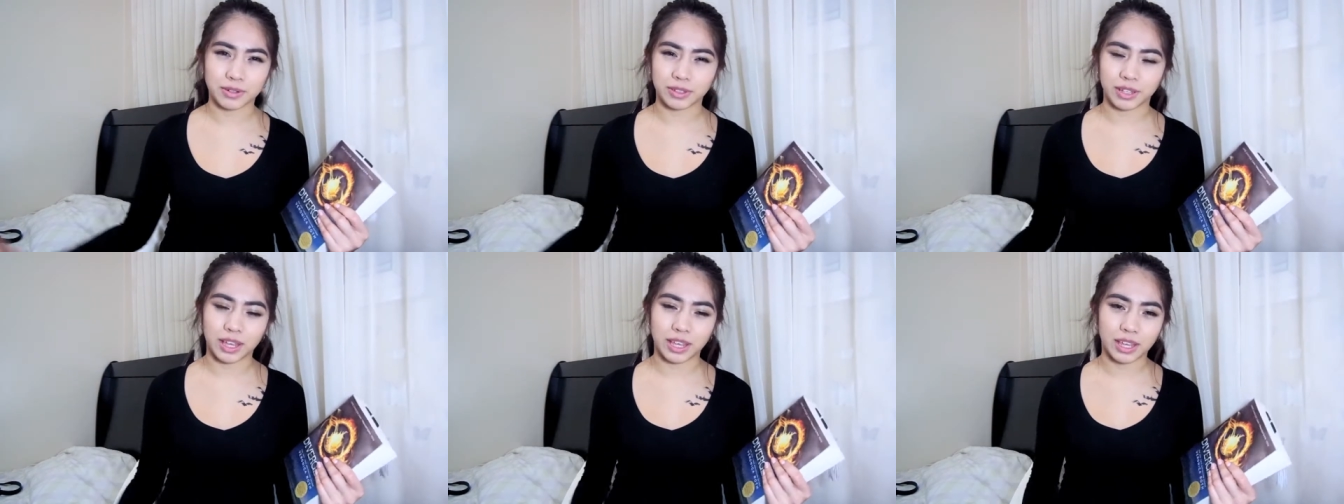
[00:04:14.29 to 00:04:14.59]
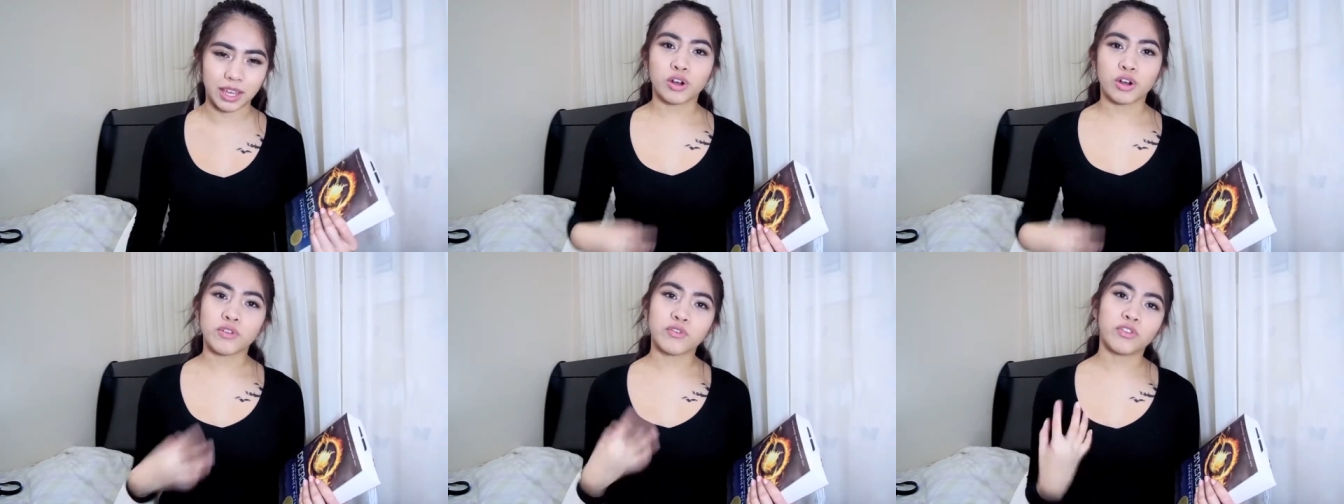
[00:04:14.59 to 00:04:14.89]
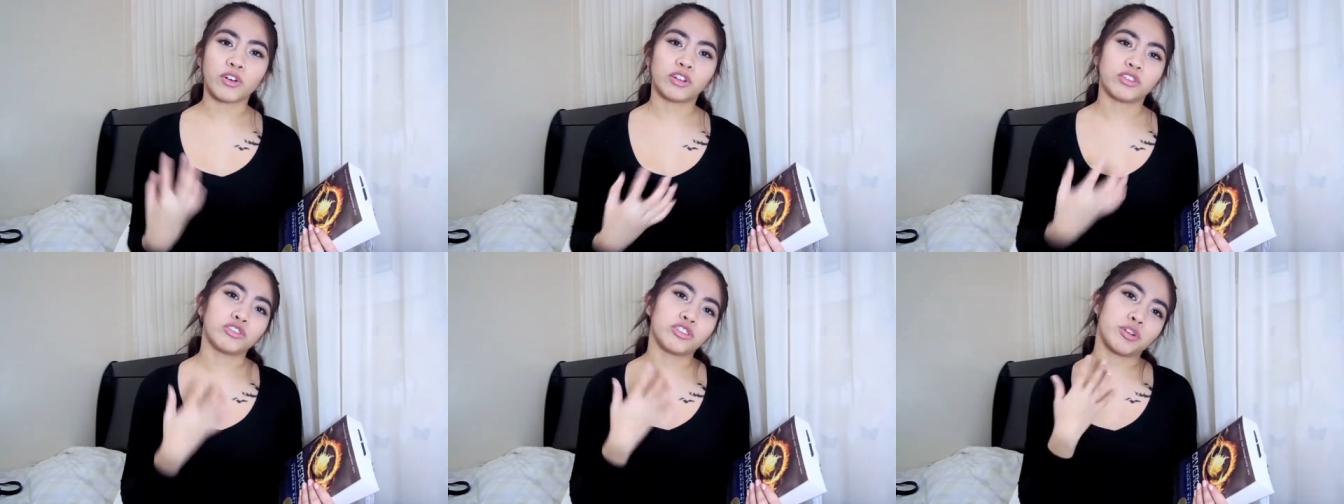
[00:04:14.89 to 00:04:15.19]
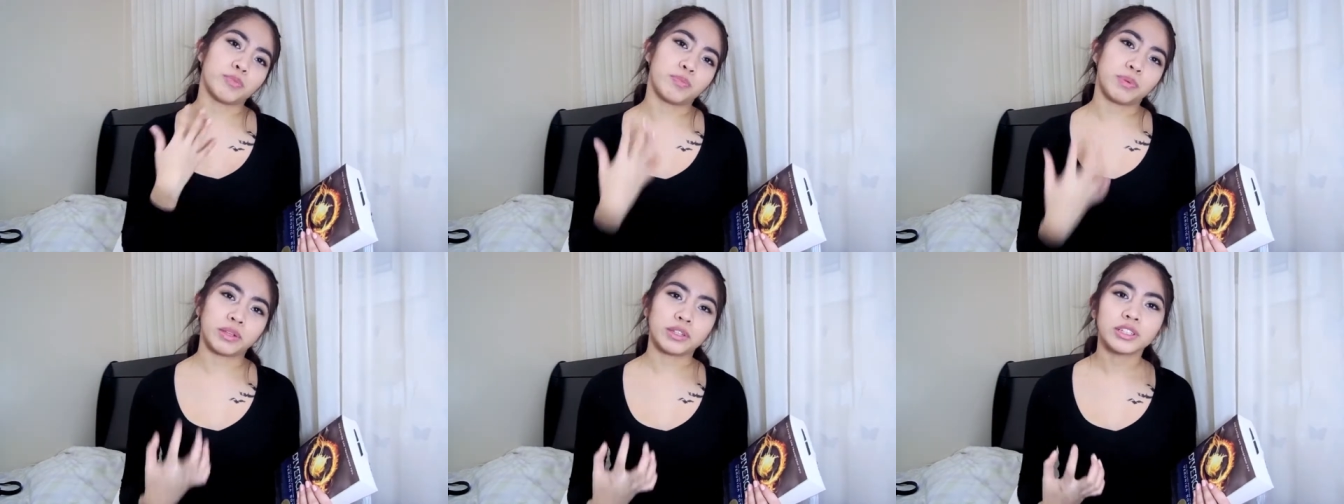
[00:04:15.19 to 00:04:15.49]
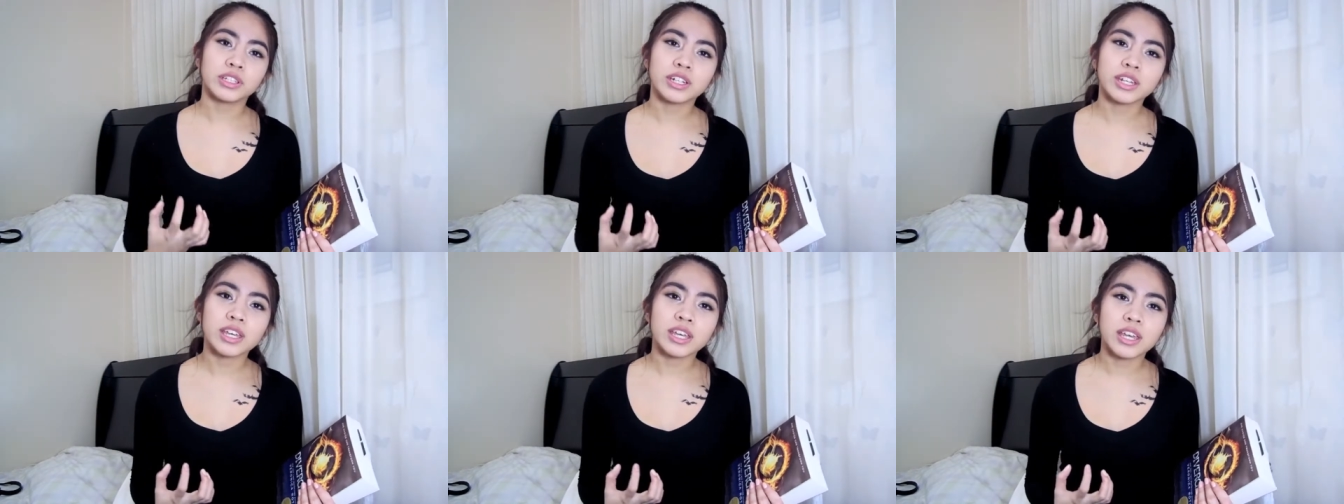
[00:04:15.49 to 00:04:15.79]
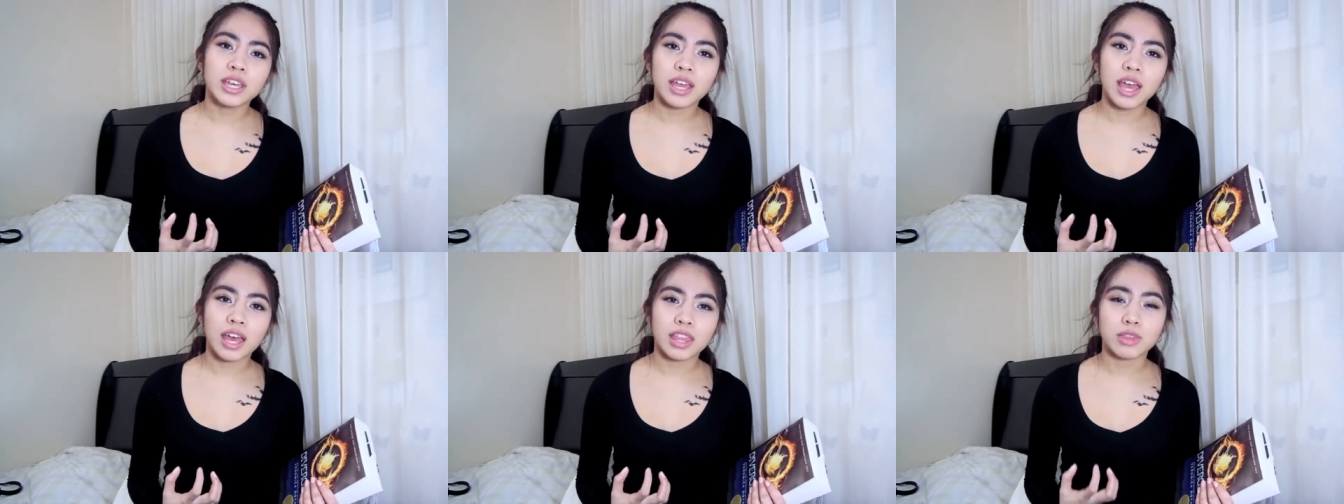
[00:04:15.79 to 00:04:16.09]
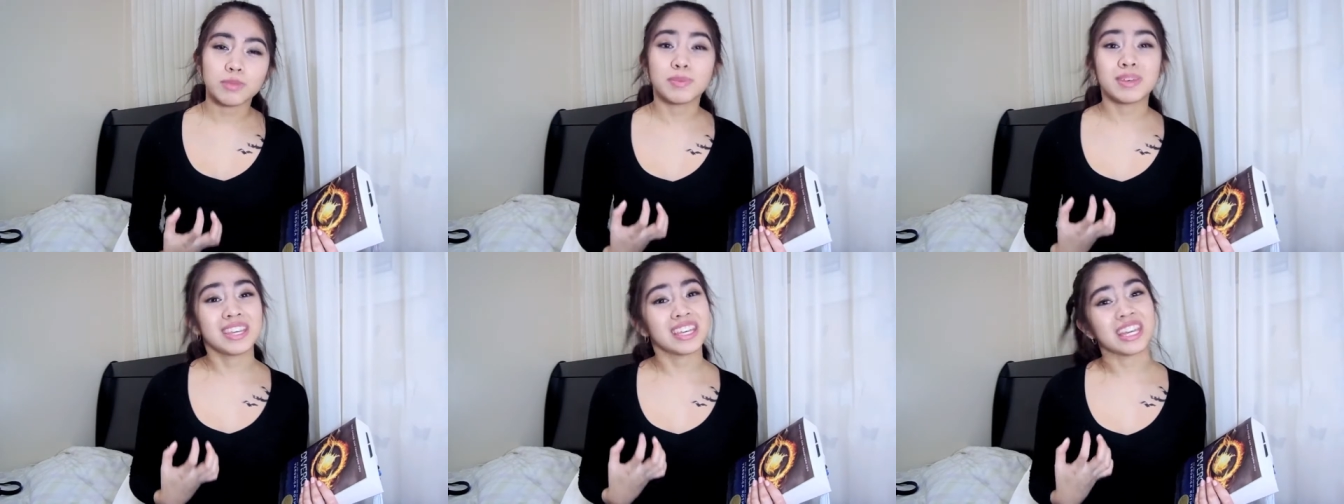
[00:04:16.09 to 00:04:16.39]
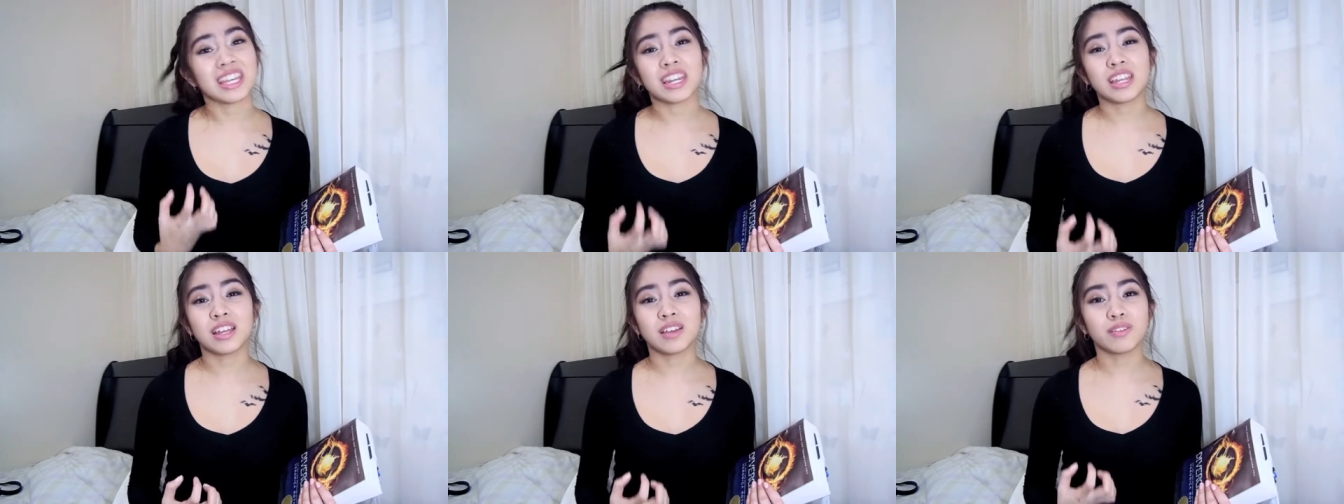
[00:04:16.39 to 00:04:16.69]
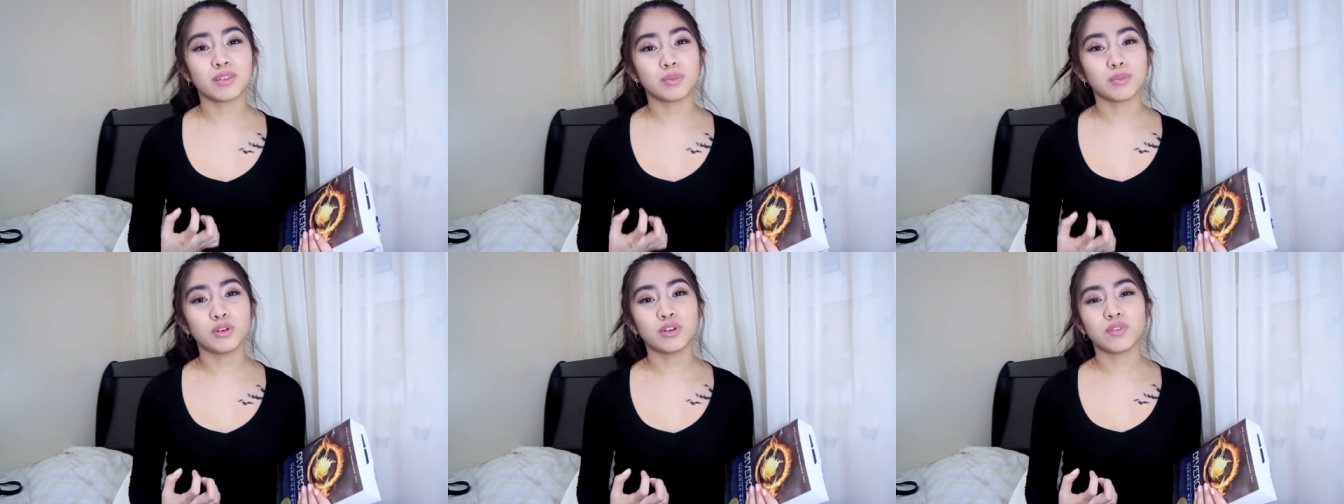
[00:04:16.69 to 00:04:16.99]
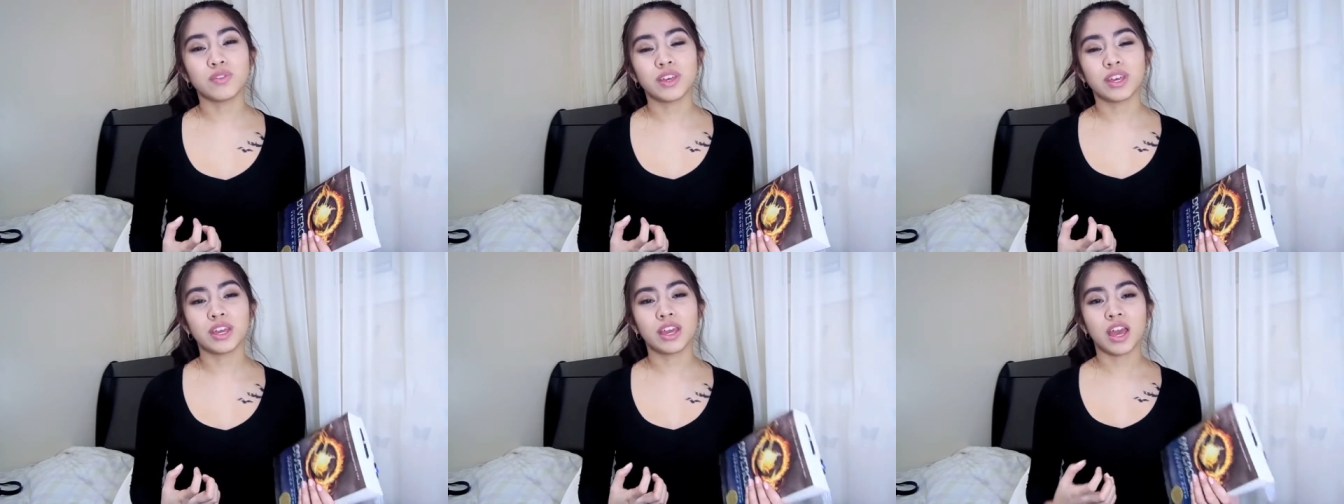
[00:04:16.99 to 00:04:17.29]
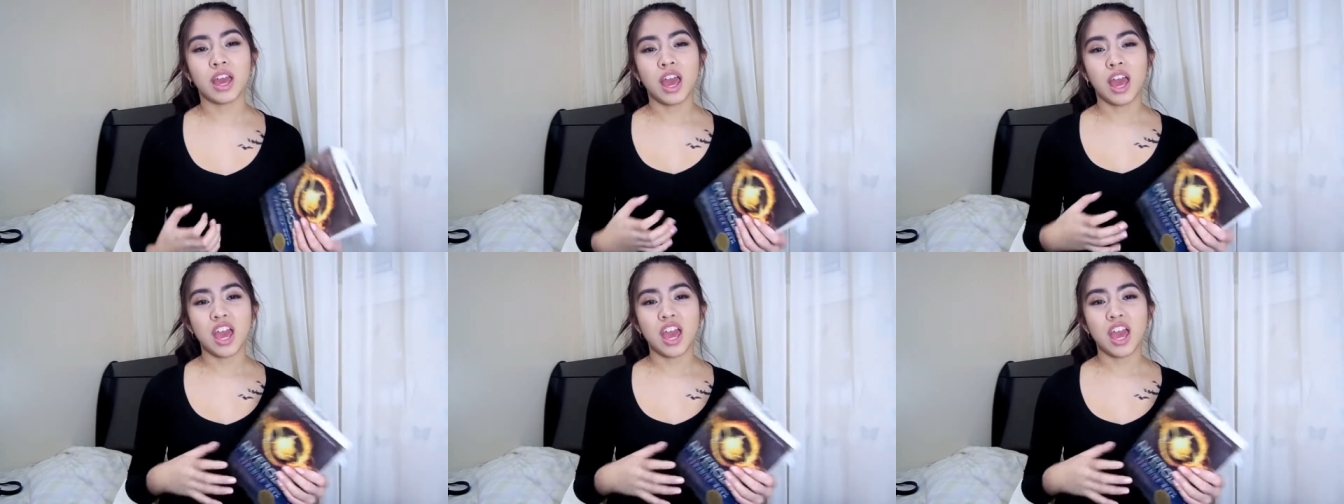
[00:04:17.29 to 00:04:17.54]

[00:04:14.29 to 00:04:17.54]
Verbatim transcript: or like her vulnerability at the beginning of the movie.